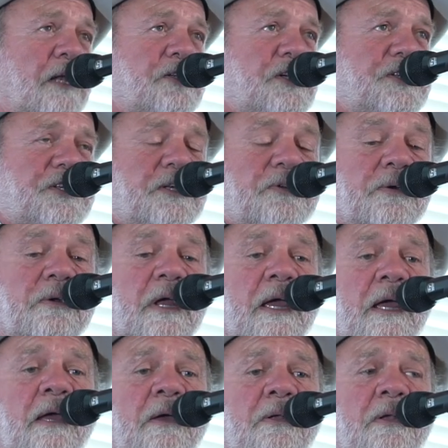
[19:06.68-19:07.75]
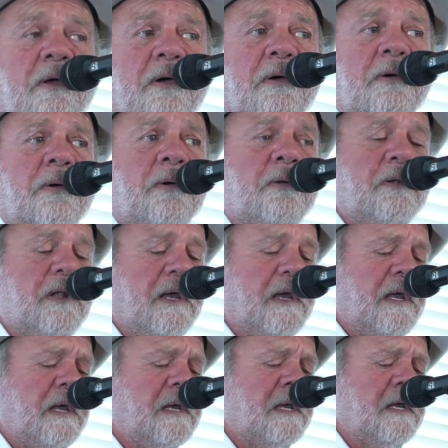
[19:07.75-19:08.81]
just sit around all
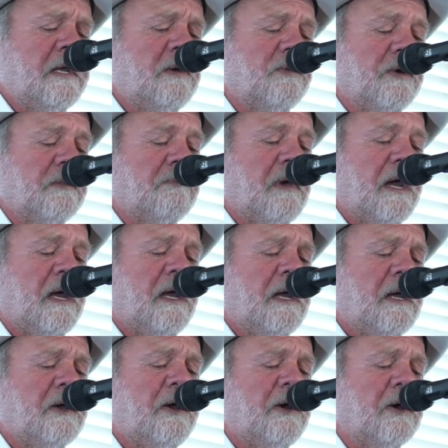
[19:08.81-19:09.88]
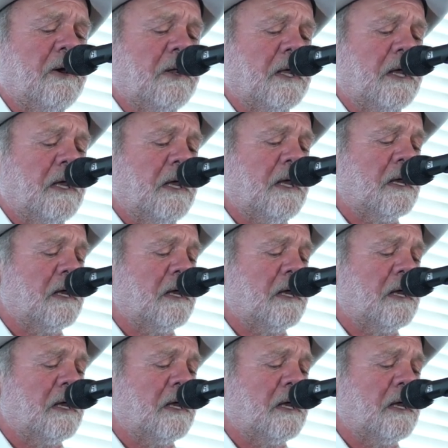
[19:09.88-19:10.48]
day with my honey,